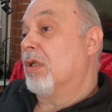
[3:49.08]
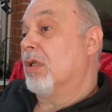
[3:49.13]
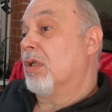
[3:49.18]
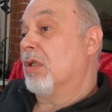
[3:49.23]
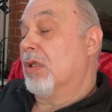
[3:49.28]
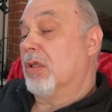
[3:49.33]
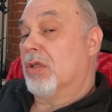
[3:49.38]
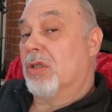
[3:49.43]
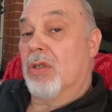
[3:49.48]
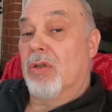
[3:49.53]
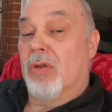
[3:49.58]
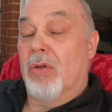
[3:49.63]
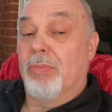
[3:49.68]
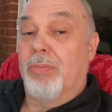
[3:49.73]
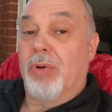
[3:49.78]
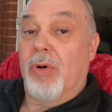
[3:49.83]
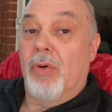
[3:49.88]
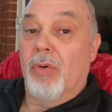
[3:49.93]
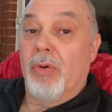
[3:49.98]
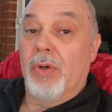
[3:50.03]
this
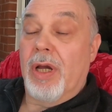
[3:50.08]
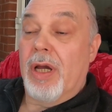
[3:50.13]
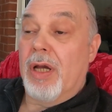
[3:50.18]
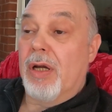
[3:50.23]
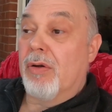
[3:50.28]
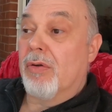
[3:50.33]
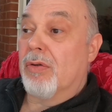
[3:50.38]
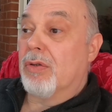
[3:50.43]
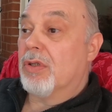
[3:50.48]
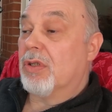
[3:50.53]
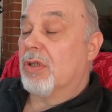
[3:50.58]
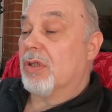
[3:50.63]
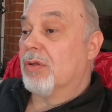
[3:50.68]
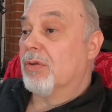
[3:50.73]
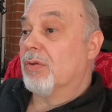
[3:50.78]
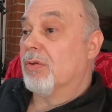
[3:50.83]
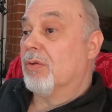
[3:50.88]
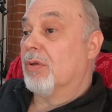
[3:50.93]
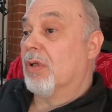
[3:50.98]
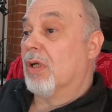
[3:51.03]
GoPro now
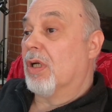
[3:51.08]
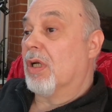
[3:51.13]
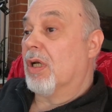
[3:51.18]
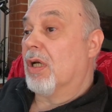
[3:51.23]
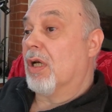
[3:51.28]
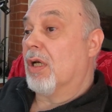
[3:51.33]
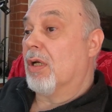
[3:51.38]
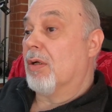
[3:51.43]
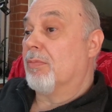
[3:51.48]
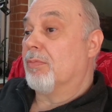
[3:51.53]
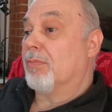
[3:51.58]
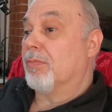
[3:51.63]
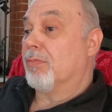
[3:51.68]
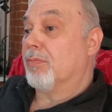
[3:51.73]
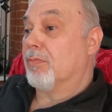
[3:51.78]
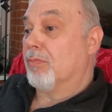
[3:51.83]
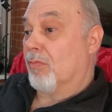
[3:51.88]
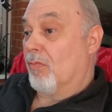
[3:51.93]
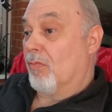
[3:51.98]
to